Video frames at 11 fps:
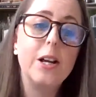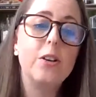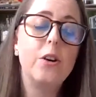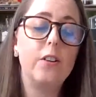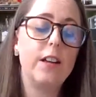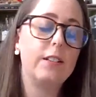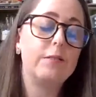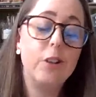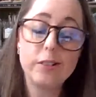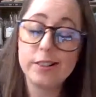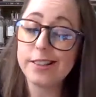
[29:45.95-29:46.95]

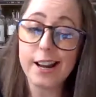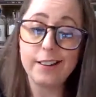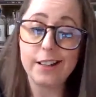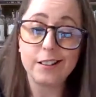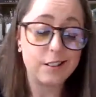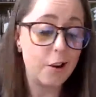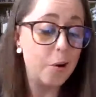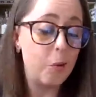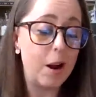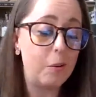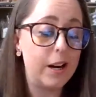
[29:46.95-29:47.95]
Not saying that no
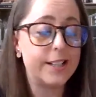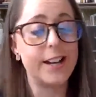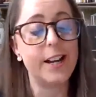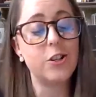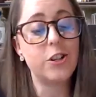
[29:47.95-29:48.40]
white wines age,